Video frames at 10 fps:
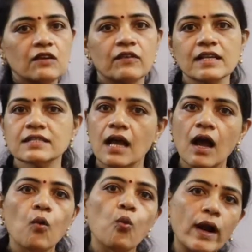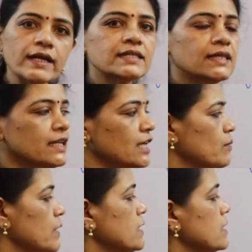given as 1
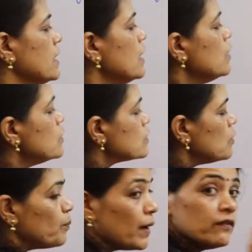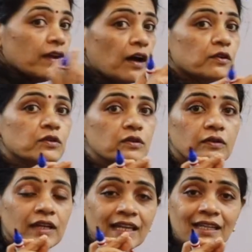centimeter. So pi, we have to
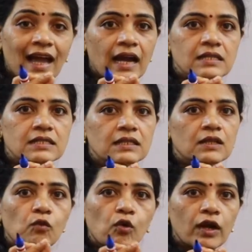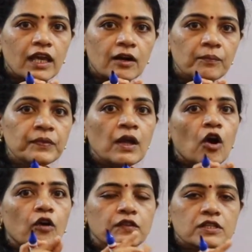get the answer, the volume
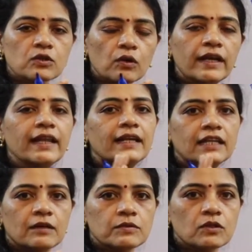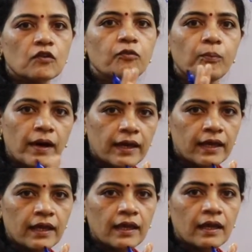of the solid in terms of
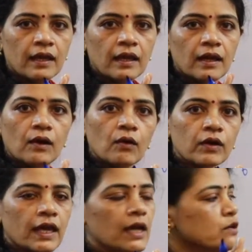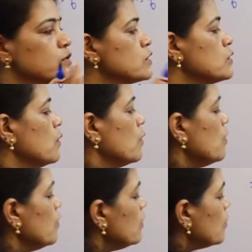pi. Okay, so
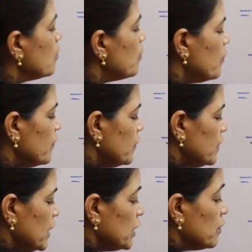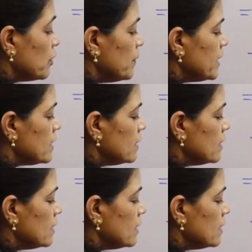we need not be